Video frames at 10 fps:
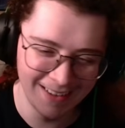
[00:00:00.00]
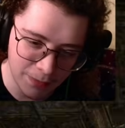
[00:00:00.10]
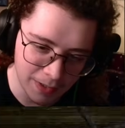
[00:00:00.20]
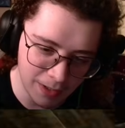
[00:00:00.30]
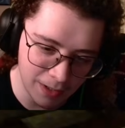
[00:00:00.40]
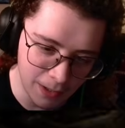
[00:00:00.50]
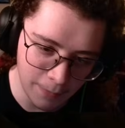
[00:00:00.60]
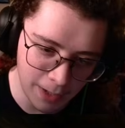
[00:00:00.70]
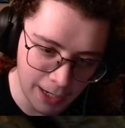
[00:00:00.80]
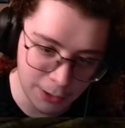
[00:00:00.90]

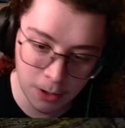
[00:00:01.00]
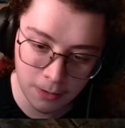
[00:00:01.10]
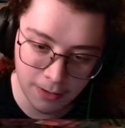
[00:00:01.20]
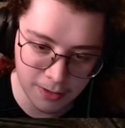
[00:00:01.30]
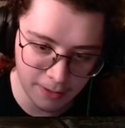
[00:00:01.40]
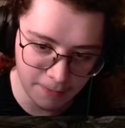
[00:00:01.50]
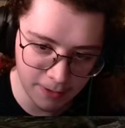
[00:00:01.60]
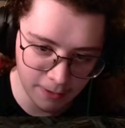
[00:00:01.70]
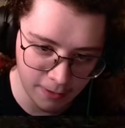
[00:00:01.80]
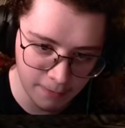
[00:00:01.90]
I'd totally sleep
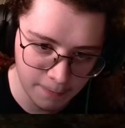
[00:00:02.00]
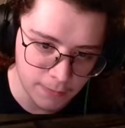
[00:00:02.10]
there though.